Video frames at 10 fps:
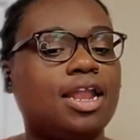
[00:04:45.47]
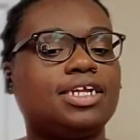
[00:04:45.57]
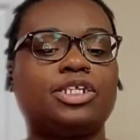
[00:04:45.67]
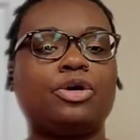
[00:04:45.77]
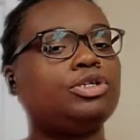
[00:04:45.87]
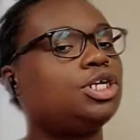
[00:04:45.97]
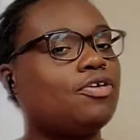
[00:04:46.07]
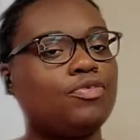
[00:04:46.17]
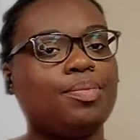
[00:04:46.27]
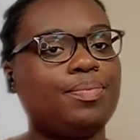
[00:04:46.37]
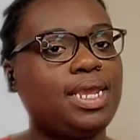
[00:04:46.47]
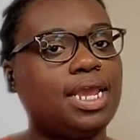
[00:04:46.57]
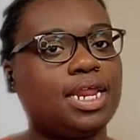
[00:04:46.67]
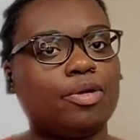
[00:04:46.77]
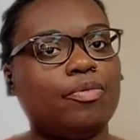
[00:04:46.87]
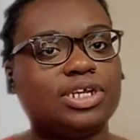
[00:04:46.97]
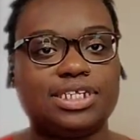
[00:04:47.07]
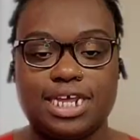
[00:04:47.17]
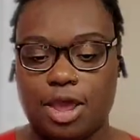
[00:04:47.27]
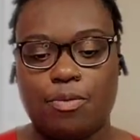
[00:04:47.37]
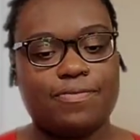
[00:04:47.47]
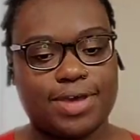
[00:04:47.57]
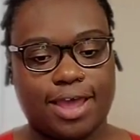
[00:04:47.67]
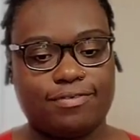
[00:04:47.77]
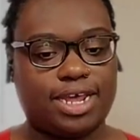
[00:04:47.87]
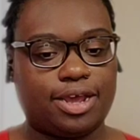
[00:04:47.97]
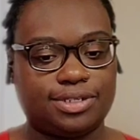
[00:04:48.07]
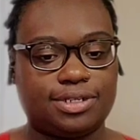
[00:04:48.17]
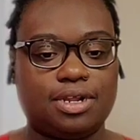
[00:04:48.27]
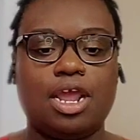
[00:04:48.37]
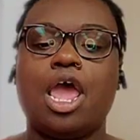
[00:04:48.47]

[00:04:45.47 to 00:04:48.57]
I told y'all from the beginning, we're staying with 5,000,